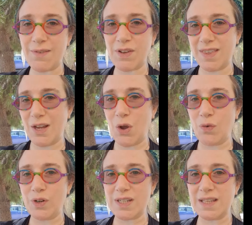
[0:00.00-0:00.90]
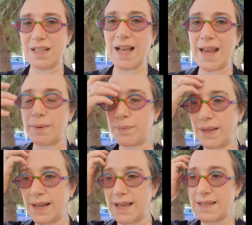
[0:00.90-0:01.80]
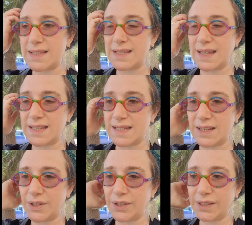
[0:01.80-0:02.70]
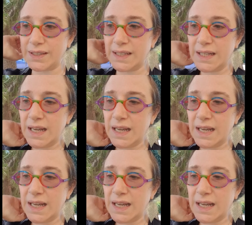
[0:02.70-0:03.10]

everything over to the client, because until